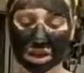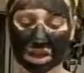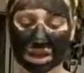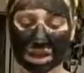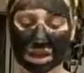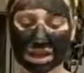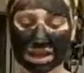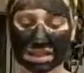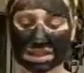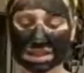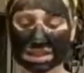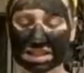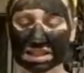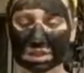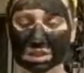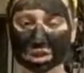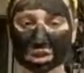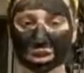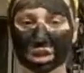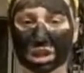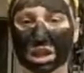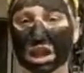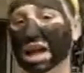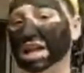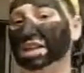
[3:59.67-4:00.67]
And I did
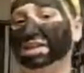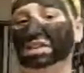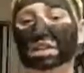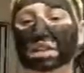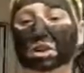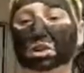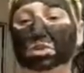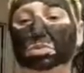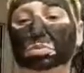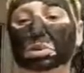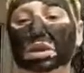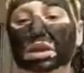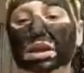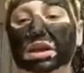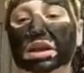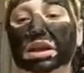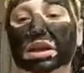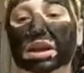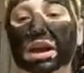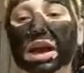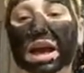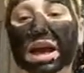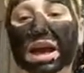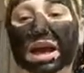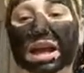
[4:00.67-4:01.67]
look a little bit
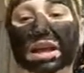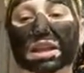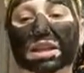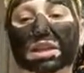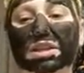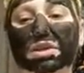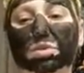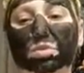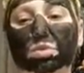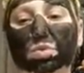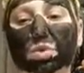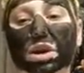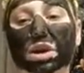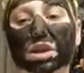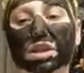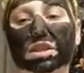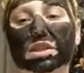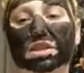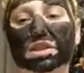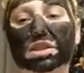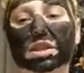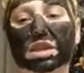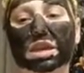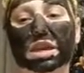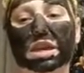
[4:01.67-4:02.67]
at what
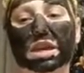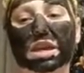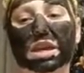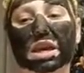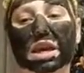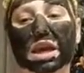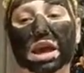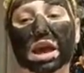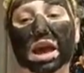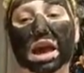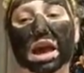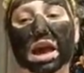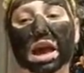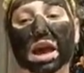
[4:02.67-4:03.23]
the